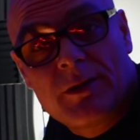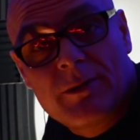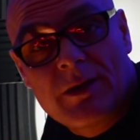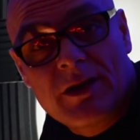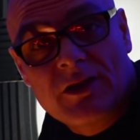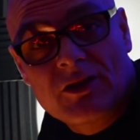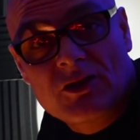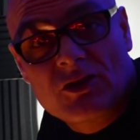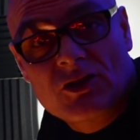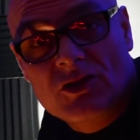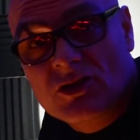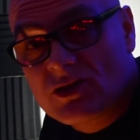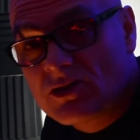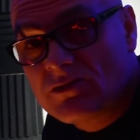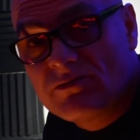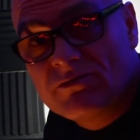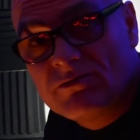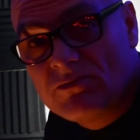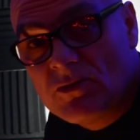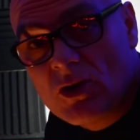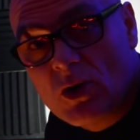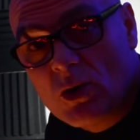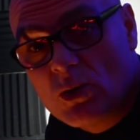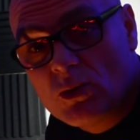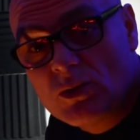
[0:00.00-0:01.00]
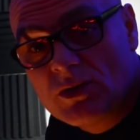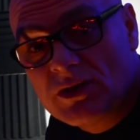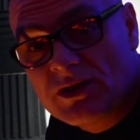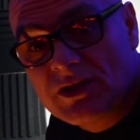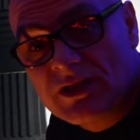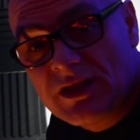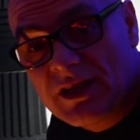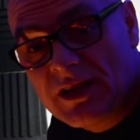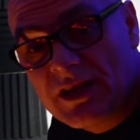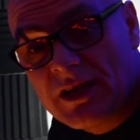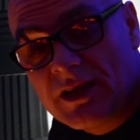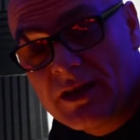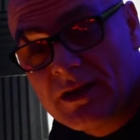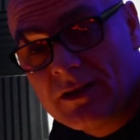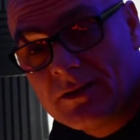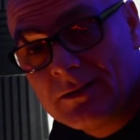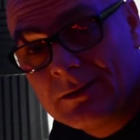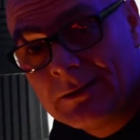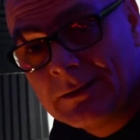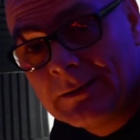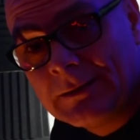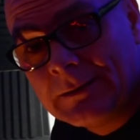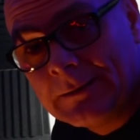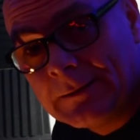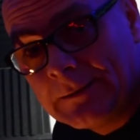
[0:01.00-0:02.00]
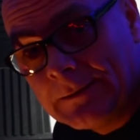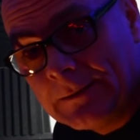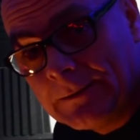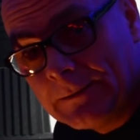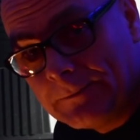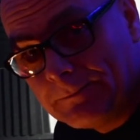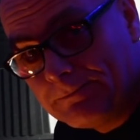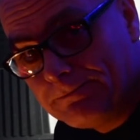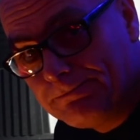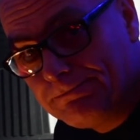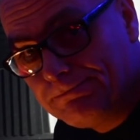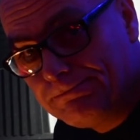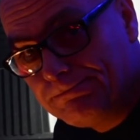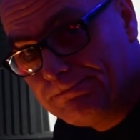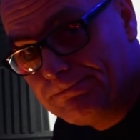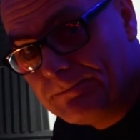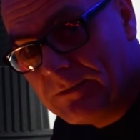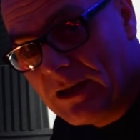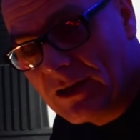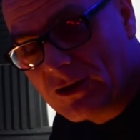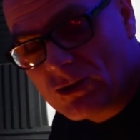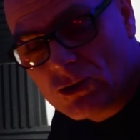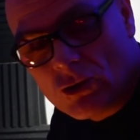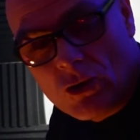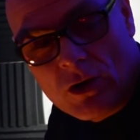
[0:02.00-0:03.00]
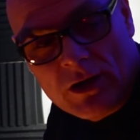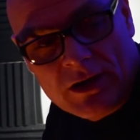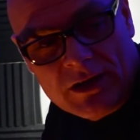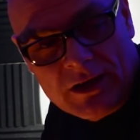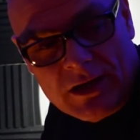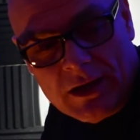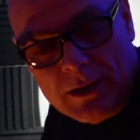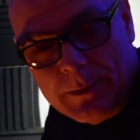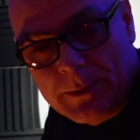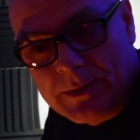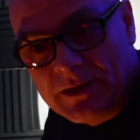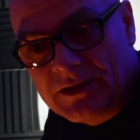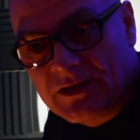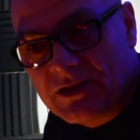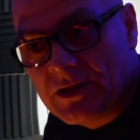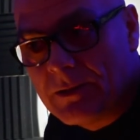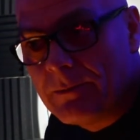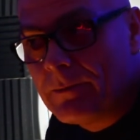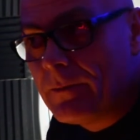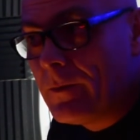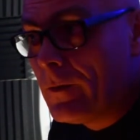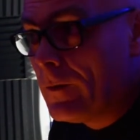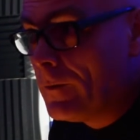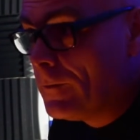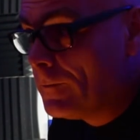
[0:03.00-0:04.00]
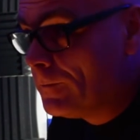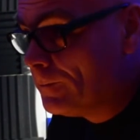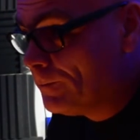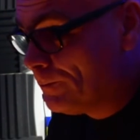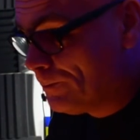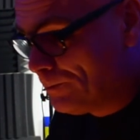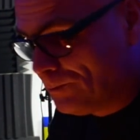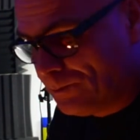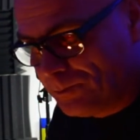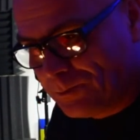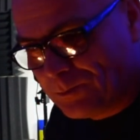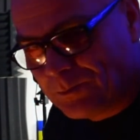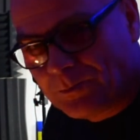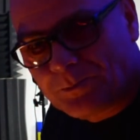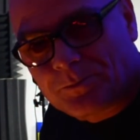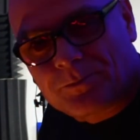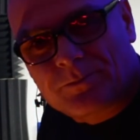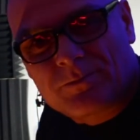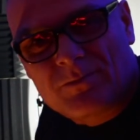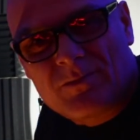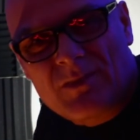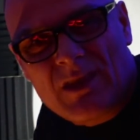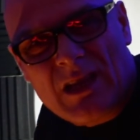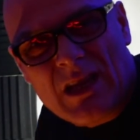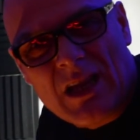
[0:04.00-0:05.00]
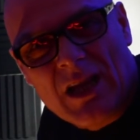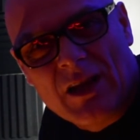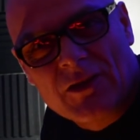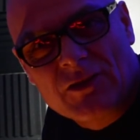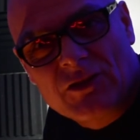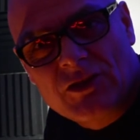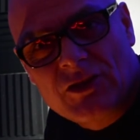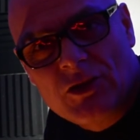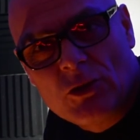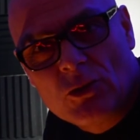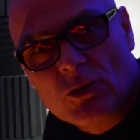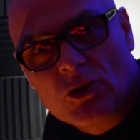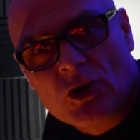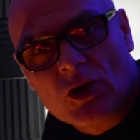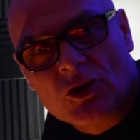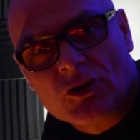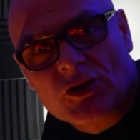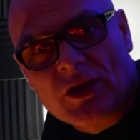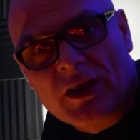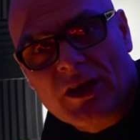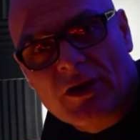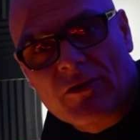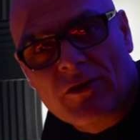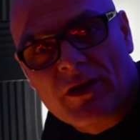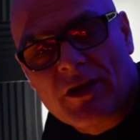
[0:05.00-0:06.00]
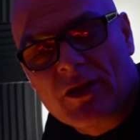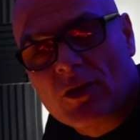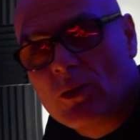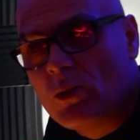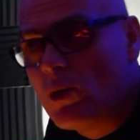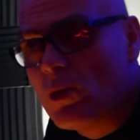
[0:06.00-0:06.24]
much all that's in here. I try and keep it simple. I've still got to decorate the